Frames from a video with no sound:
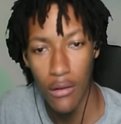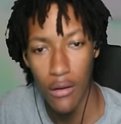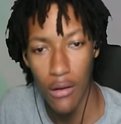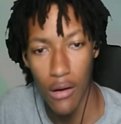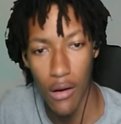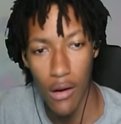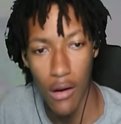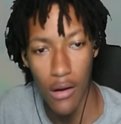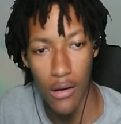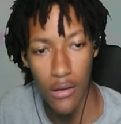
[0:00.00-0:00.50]

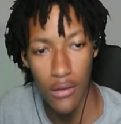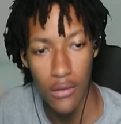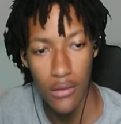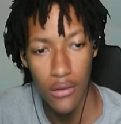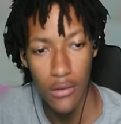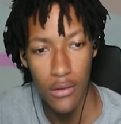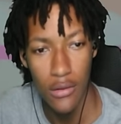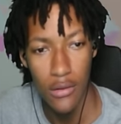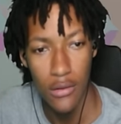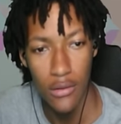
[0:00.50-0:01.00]
Huh?
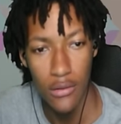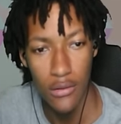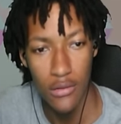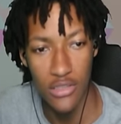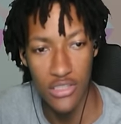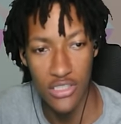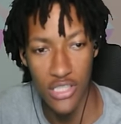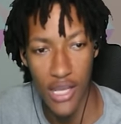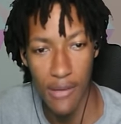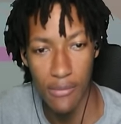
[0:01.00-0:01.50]
The
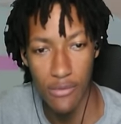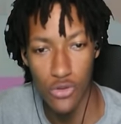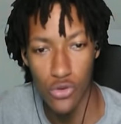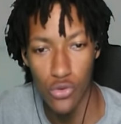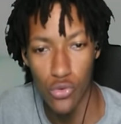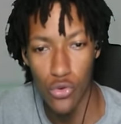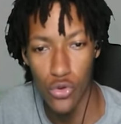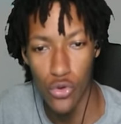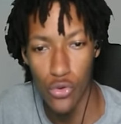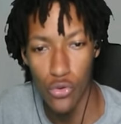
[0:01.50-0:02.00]
same
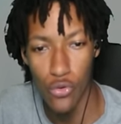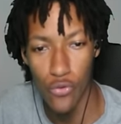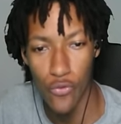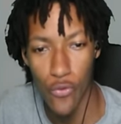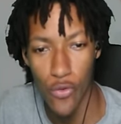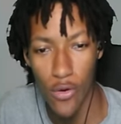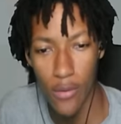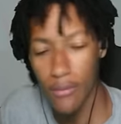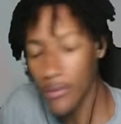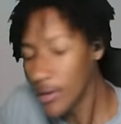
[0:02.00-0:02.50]
school
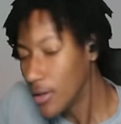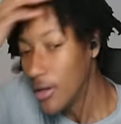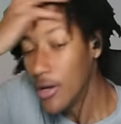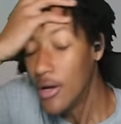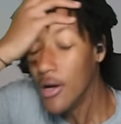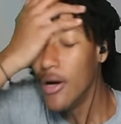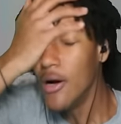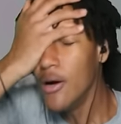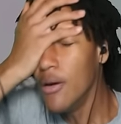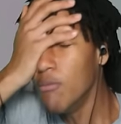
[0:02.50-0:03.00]
uniform?
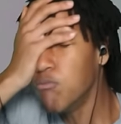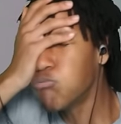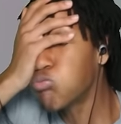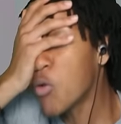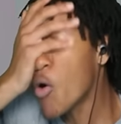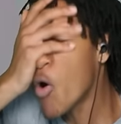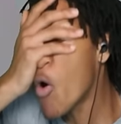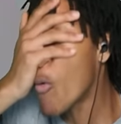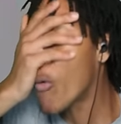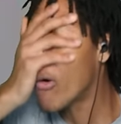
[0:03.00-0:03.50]

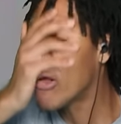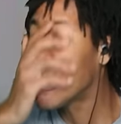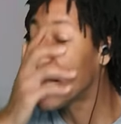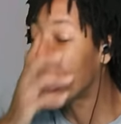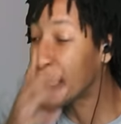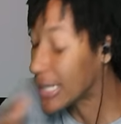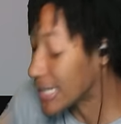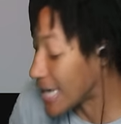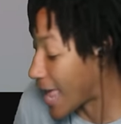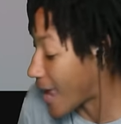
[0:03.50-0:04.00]
Bro, we're
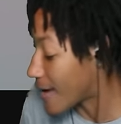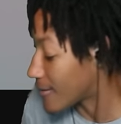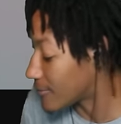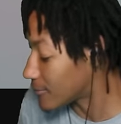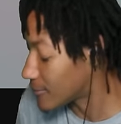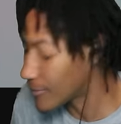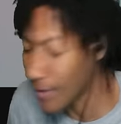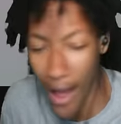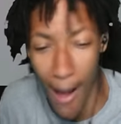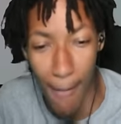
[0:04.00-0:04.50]
looking at,
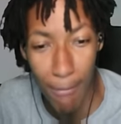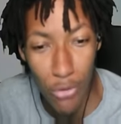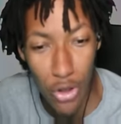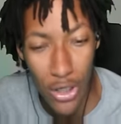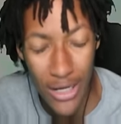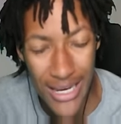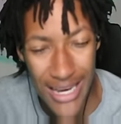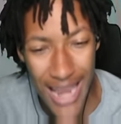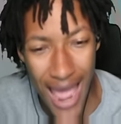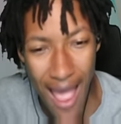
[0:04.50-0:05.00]
I'm
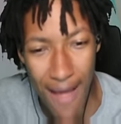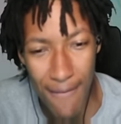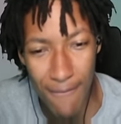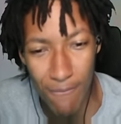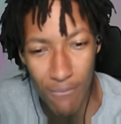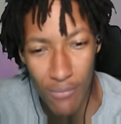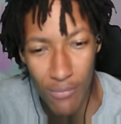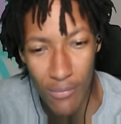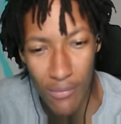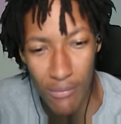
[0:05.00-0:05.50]
looking at
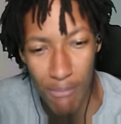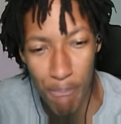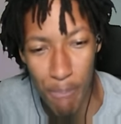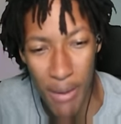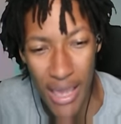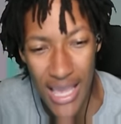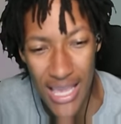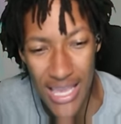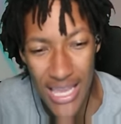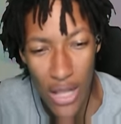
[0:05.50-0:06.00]

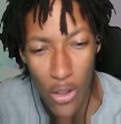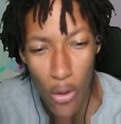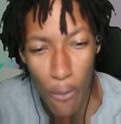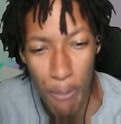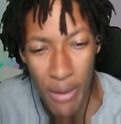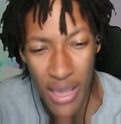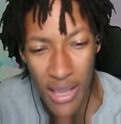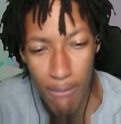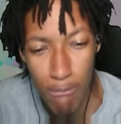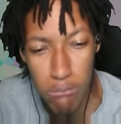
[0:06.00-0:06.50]
pink, yellow,
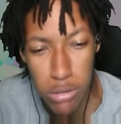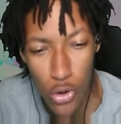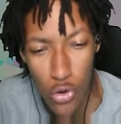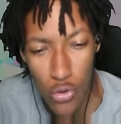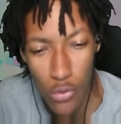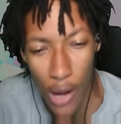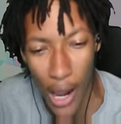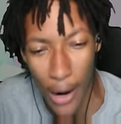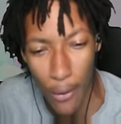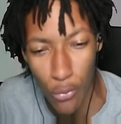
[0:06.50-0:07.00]
pink,
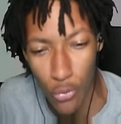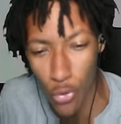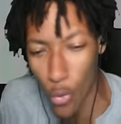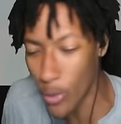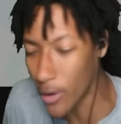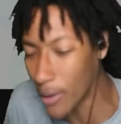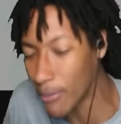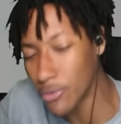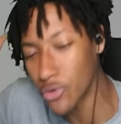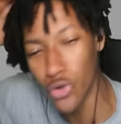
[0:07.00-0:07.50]
blue. I don't know
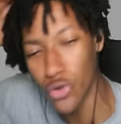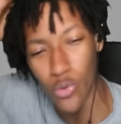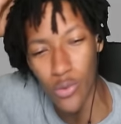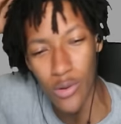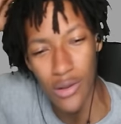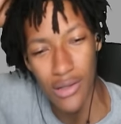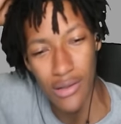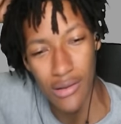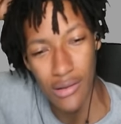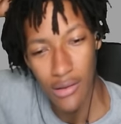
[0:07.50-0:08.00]
what I'm
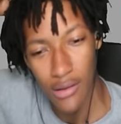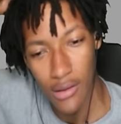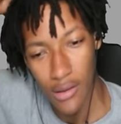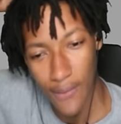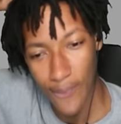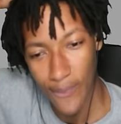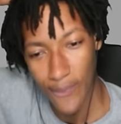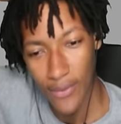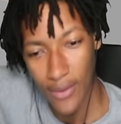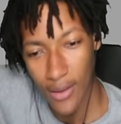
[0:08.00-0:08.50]
doing.
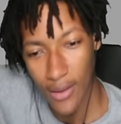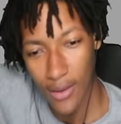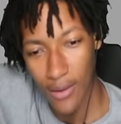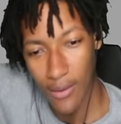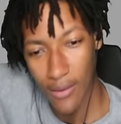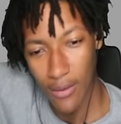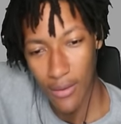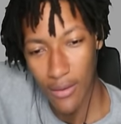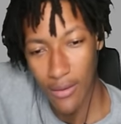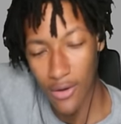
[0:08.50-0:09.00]

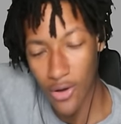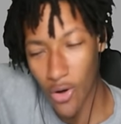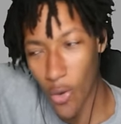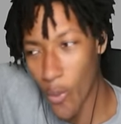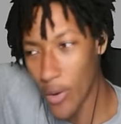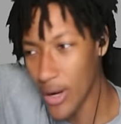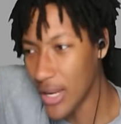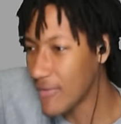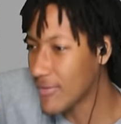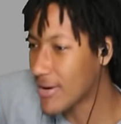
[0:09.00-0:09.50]
No
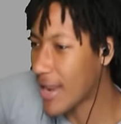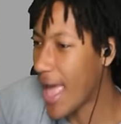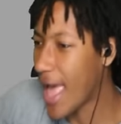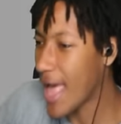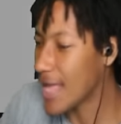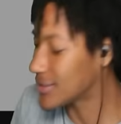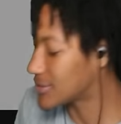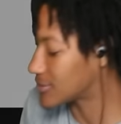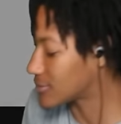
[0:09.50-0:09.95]
one even has